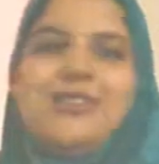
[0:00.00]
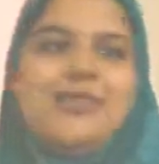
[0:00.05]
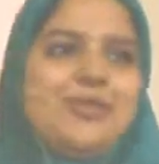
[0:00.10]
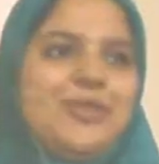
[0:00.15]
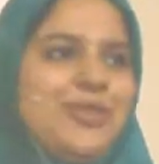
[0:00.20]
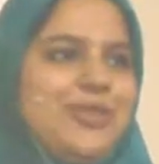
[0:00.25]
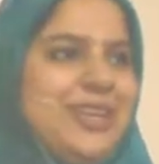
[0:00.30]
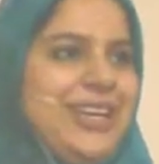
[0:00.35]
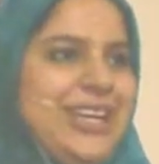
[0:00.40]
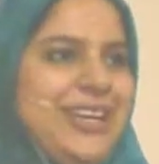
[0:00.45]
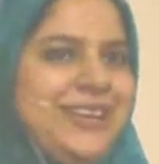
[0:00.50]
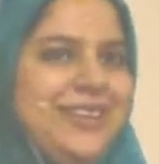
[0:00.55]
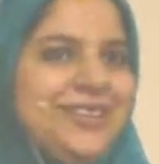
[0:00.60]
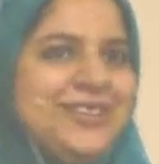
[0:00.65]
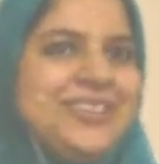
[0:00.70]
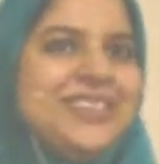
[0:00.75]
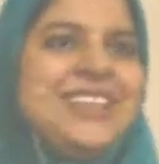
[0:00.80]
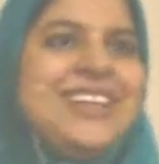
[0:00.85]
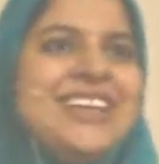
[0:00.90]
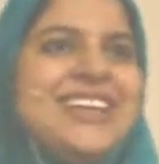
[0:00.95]
you go to
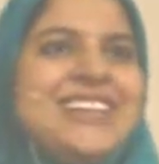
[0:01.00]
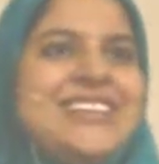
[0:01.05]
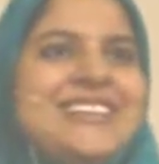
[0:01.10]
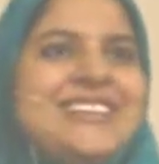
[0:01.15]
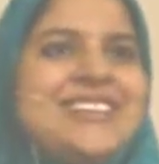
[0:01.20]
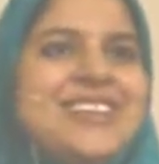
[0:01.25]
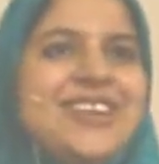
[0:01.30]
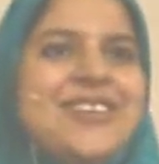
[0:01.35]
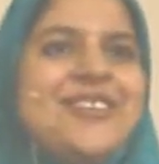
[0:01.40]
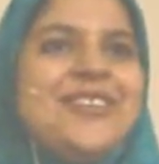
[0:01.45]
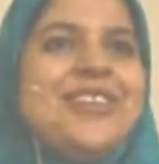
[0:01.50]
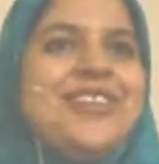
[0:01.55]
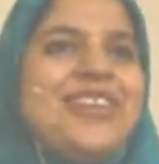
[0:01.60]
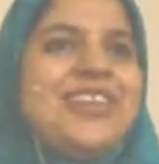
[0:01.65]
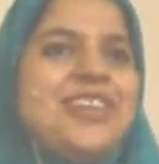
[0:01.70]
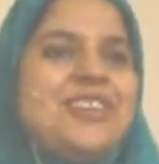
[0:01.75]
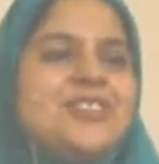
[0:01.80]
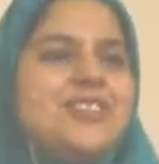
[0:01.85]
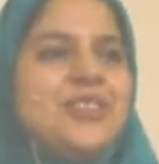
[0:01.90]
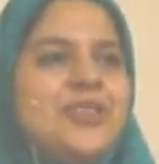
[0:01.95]
hell. So,
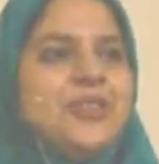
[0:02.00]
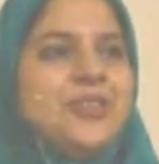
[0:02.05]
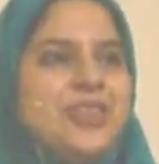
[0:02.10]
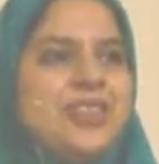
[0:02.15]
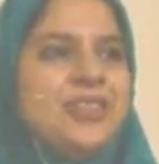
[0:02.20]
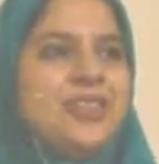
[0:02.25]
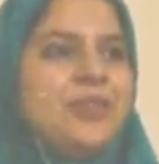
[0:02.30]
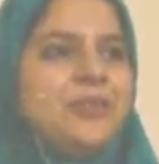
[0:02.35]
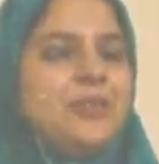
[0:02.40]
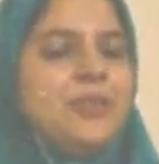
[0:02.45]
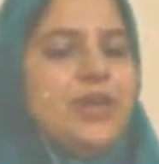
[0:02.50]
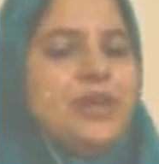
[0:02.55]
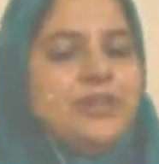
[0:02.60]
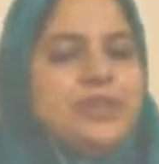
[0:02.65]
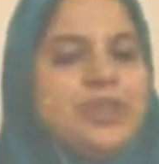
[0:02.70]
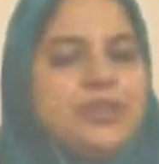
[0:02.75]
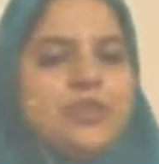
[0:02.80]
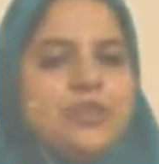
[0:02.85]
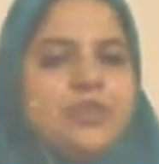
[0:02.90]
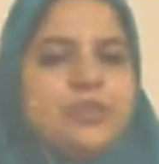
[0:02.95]
so the, one
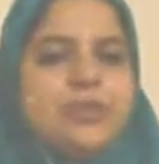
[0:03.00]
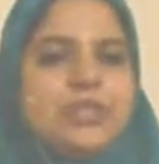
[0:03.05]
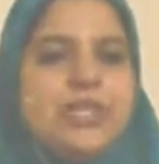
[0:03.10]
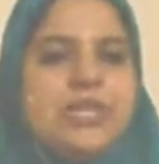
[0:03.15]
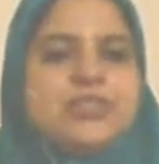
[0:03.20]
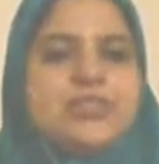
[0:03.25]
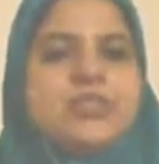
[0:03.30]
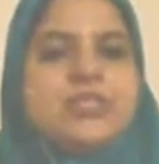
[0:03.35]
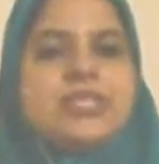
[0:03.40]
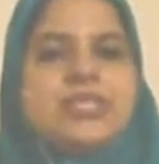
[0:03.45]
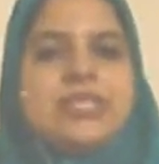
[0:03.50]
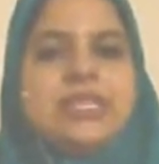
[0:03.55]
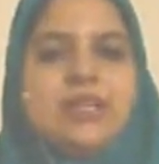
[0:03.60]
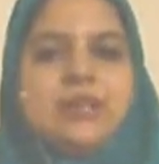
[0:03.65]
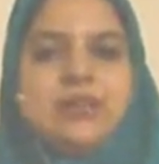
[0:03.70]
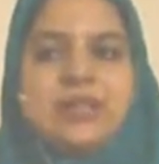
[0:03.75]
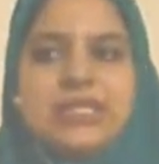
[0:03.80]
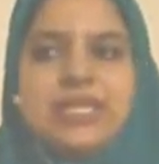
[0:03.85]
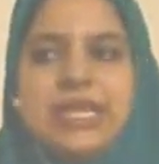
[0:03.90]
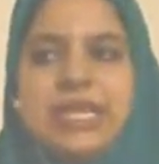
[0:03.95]
of the interpretations is
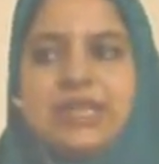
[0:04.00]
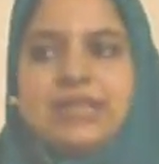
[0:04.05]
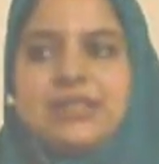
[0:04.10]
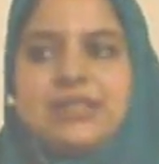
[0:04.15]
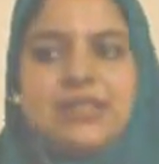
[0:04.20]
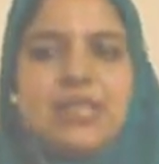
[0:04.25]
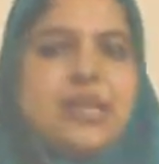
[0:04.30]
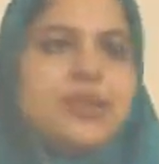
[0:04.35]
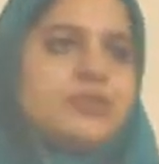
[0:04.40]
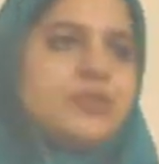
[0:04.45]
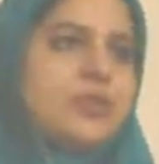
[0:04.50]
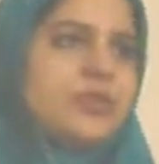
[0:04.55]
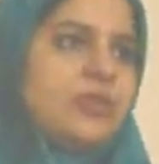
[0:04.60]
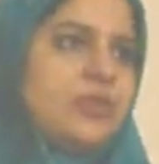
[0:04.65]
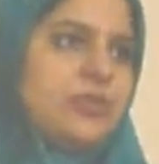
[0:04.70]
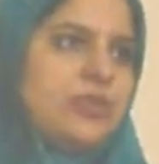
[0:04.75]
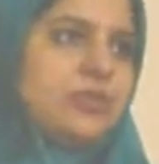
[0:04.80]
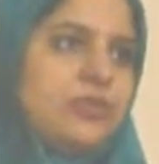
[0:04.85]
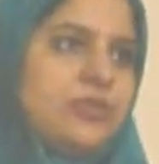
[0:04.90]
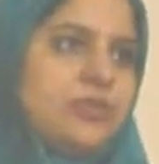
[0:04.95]
that you're saying salams to
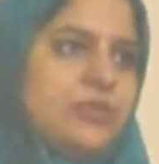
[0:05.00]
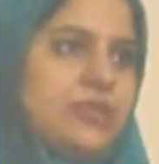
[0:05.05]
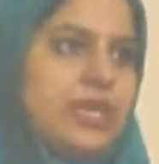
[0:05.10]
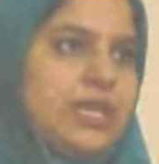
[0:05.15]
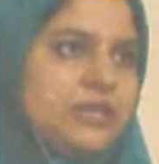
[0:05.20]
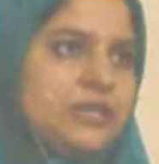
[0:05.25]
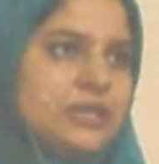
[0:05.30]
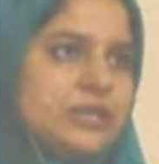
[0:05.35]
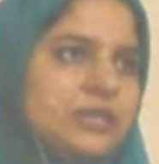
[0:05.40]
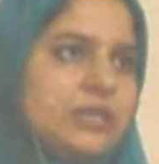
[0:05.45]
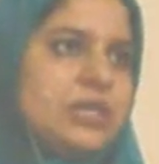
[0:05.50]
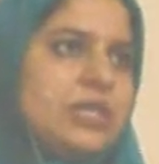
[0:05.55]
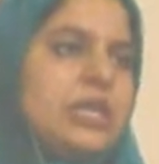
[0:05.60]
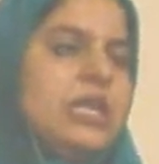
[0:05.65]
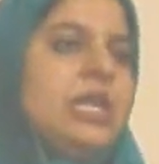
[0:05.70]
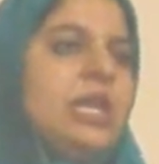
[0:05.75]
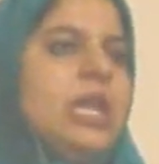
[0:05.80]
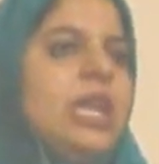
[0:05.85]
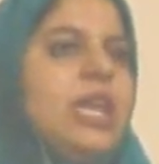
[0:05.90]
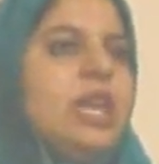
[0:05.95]
those two angels.
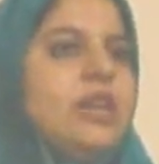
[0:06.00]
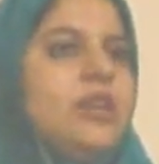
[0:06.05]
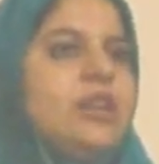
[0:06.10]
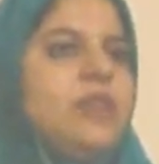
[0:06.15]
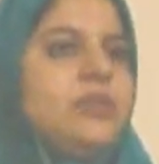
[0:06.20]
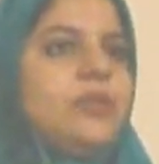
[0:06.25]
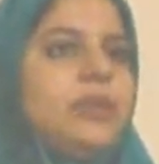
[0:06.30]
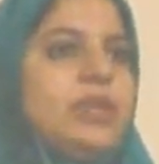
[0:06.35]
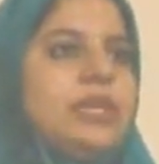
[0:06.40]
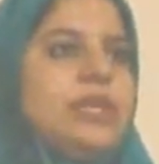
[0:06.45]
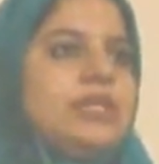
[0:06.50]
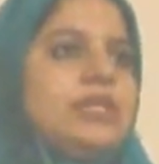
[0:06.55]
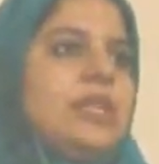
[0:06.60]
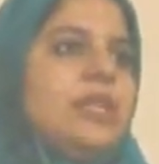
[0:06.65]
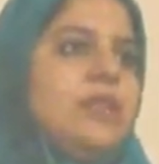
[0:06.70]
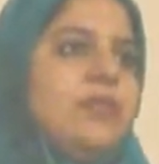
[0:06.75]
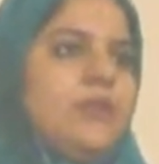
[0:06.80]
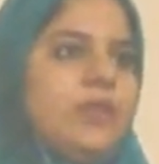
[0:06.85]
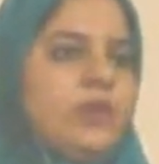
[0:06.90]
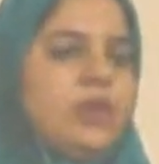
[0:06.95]
Another one is
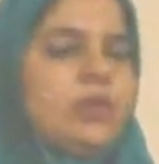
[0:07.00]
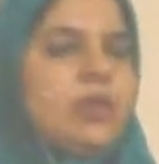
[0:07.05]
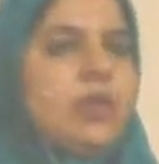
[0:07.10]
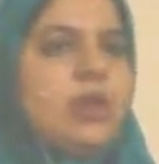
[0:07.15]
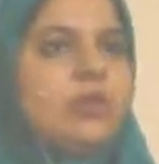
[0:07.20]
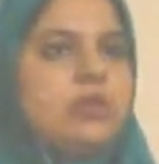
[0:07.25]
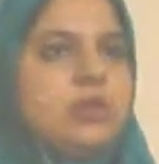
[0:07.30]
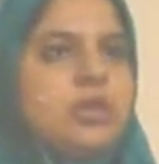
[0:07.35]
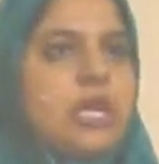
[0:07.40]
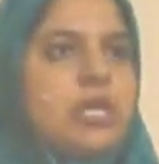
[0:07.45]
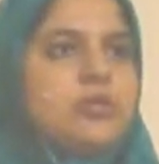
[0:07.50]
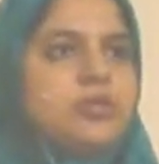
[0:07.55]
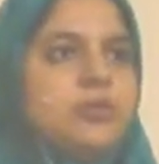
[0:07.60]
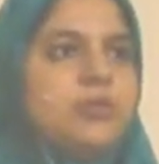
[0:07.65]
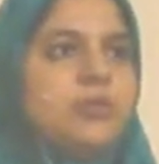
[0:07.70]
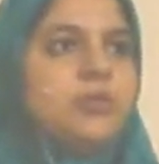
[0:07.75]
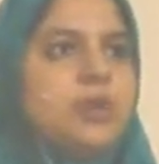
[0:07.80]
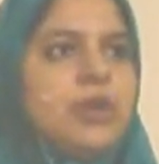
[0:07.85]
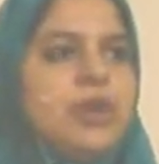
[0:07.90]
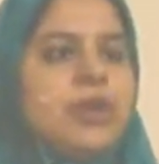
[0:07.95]
that if you're in a
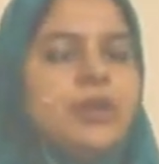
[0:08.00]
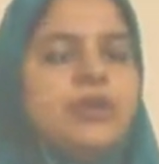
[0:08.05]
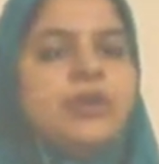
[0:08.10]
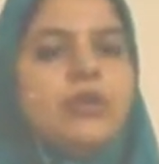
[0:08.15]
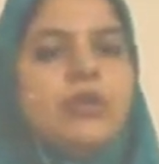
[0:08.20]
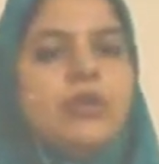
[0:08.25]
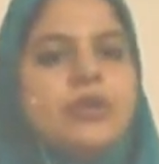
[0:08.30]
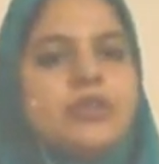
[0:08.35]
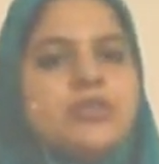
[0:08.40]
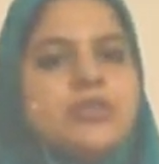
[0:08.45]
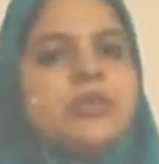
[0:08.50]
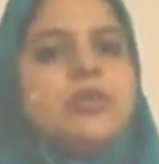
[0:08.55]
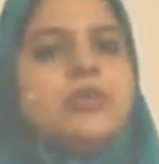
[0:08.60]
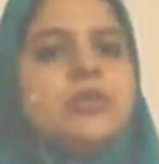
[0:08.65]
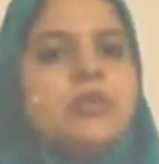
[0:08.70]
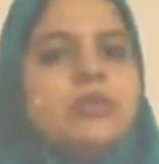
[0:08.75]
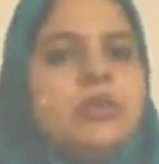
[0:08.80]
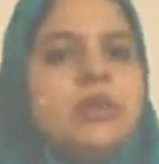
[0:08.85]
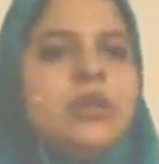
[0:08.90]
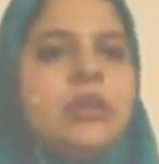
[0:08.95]
congregation prayer, you're
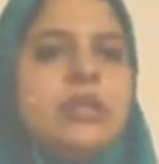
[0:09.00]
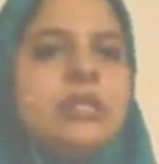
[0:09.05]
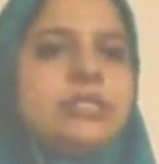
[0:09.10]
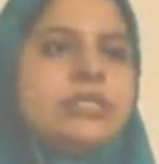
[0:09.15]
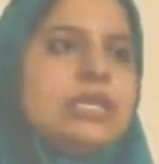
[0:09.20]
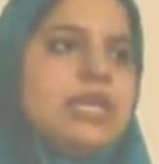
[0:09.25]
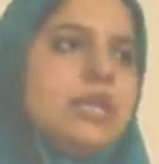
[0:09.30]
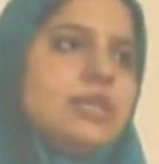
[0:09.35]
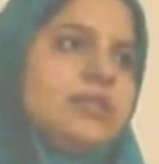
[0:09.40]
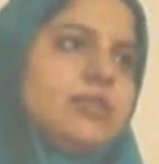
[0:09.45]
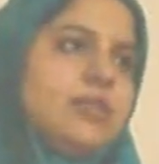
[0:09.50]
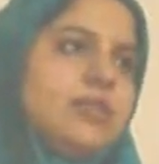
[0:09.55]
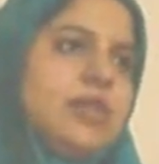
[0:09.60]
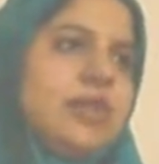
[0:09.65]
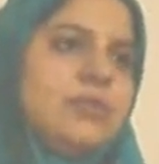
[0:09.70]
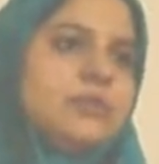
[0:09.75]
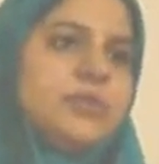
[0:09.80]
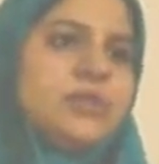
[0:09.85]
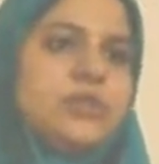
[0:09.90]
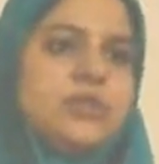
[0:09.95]
also saying
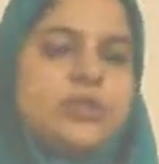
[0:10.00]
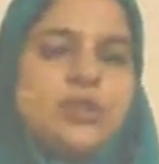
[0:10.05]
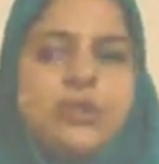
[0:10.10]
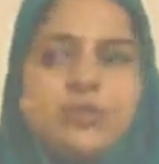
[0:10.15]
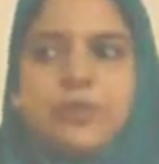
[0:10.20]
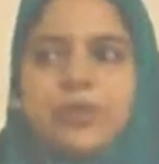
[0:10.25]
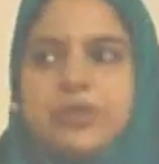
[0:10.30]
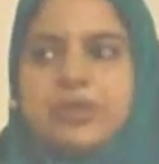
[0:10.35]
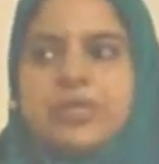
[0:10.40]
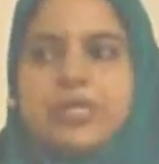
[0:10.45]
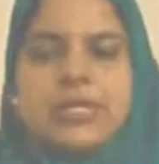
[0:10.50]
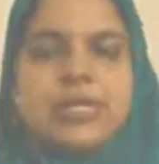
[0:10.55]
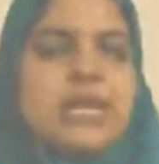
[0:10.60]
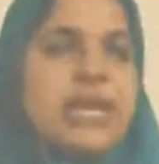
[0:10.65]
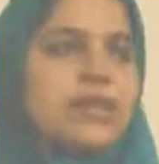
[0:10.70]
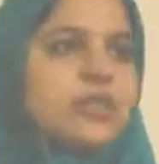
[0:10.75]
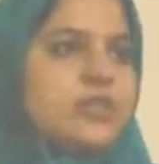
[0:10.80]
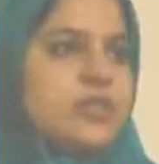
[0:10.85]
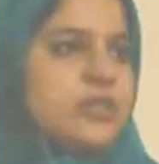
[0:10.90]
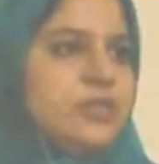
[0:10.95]
salams to the person
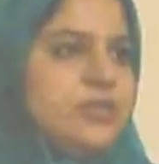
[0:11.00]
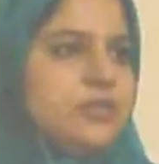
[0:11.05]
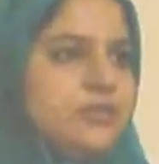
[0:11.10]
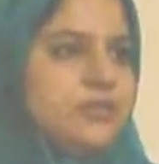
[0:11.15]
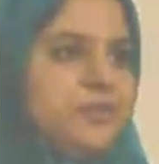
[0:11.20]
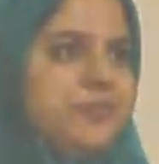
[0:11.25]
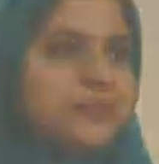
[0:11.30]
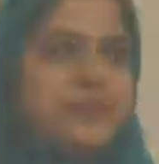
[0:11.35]
next to you.